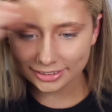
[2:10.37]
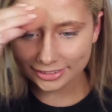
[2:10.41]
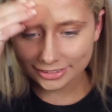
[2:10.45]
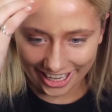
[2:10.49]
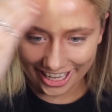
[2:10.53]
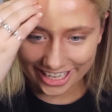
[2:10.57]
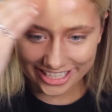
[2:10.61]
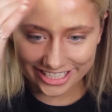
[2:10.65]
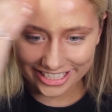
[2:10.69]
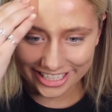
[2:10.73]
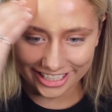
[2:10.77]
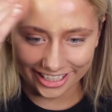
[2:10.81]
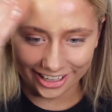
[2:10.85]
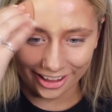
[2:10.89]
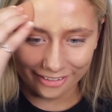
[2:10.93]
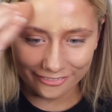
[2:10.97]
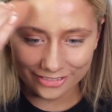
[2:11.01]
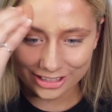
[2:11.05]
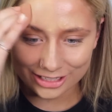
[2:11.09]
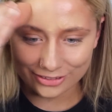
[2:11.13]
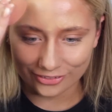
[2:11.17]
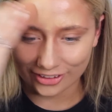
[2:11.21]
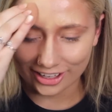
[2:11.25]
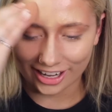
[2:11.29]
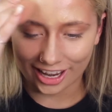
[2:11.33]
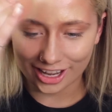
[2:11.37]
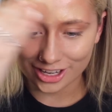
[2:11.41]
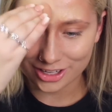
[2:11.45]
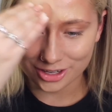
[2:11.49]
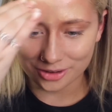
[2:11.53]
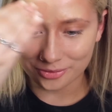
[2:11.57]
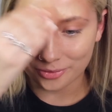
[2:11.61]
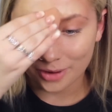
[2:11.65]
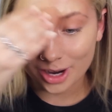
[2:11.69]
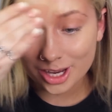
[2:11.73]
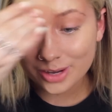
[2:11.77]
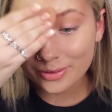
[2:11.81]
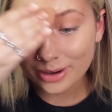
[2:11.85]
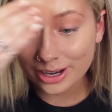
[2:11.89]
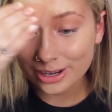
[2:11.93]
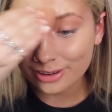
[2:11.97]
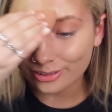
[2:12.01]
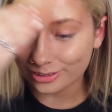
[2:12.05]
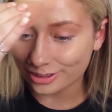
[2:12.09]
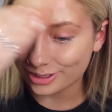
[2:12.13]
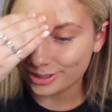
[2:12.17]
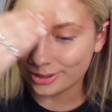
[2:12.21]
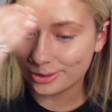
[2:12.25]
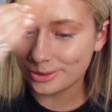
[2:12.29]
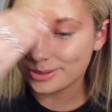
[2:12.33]
I actually love this foundation. Why do I
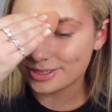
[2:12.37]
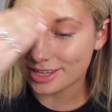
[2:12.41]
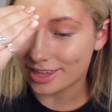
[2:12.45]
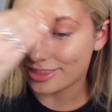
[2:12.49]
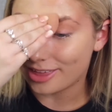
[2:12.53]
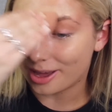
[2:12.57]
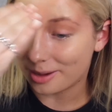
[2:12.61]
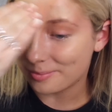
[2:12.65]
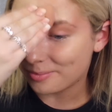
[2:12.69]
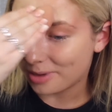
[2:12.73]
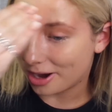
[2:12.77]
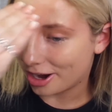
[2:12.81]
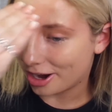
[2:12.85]
not use it that